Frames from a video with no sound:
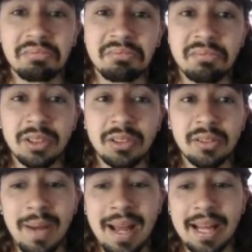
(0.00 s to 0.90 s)
It's not
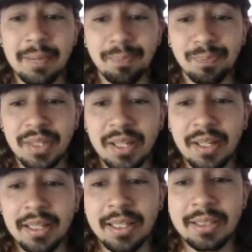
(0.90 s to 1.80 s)
bad.
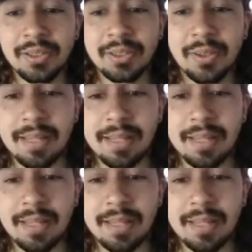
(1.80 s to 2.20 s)
It's not bad.